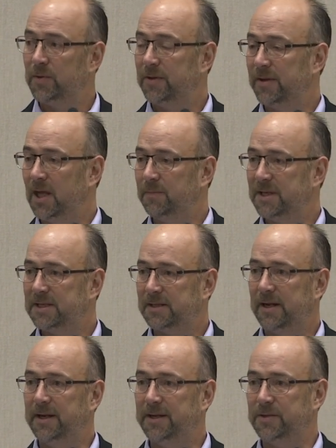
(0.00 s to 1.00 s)
whether that be
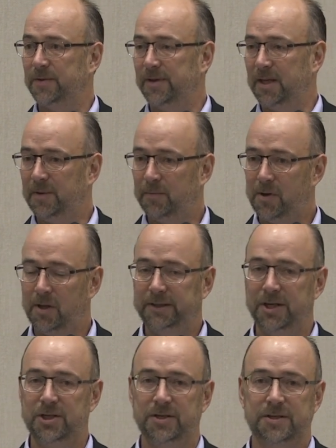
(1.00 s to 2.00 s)
scientists, whether they be
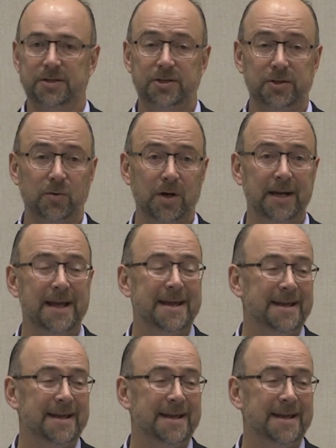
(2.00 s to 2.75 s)
politicians, and so on,